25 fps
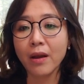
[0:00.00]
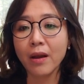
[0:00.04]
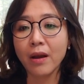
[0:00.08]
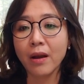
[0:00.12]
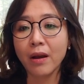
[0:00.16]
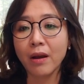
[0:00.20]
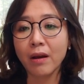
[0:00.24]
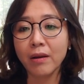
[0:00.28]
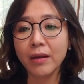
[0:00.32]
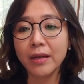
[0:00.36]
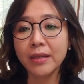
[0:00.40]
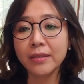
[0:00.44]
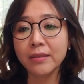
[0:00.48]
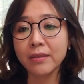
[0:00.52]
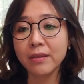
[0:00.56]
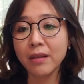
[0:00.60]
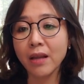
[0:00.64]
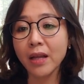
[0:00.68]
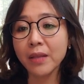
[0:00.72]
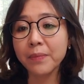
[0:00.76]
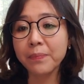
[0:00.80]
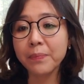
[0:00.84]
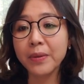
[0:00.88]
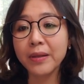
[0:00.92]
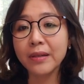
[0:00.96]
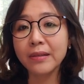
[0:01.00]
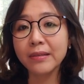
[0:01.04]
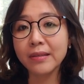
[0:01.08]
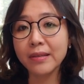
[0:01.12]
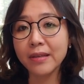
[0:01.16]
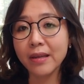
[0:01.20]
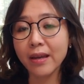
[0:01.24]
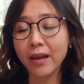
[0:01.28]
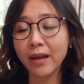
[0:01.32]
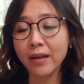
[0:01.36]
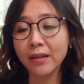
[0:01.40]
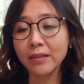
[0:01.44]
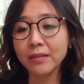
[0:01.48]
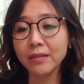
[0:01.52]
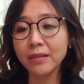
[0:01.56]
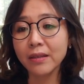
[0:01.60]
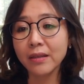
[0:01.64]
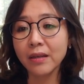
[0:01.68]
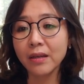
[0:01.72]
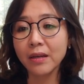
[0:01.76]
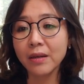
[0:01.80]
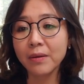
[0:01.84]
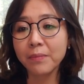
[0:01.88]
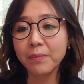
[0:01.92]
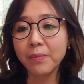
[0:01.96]
It's not built yet,
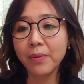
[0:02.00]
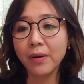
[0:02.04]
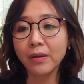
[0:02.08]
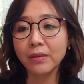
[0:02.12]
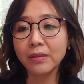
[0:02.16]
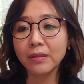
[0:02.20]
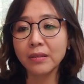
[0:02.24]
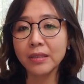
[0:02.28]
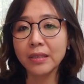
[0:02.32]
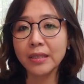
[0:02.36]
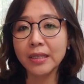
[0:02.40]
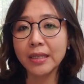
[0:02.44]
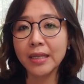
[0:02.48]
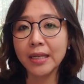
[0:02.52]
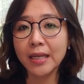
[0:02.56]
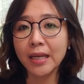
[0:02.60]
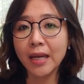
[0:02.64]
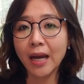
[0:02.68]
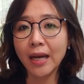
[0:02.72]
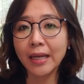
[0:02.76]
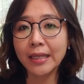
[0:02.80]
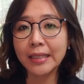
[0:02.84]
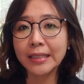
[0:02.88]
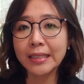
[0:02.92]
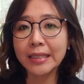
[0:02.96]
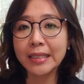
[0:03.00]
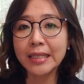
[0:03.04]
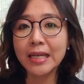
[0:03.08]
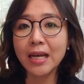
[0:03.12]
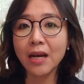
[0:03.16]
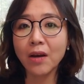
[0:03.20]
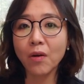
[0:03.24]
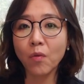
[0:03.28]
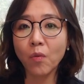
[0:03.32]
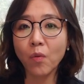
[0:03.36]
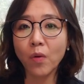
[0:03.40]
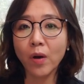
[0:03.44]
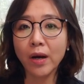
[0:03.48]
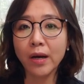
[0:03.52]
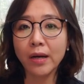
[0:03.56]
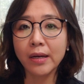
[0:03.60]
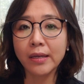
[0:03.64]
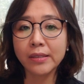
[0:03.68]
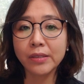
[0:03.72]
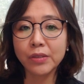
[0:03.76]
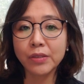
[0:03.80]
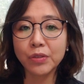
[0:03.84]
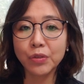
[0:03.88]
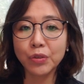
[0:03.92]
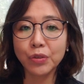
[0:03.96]
but the idea
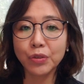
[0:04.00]
was